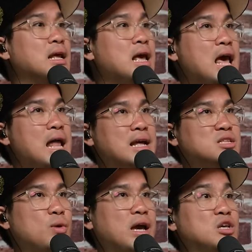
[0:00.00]
and and
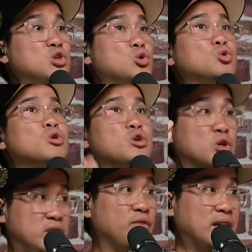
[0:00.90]
that's where you
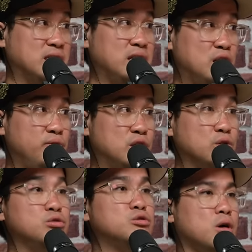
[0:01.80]
yourself as an
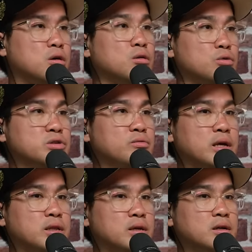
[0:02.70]
individual, you draw a conclusion
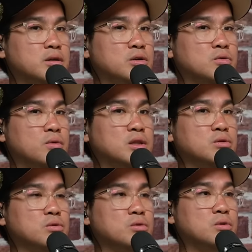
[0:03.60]
whether you
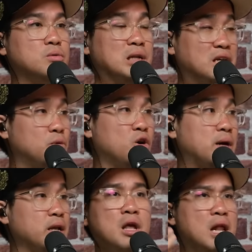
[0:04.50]
want to learn more
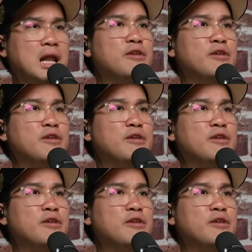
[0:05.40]
about it.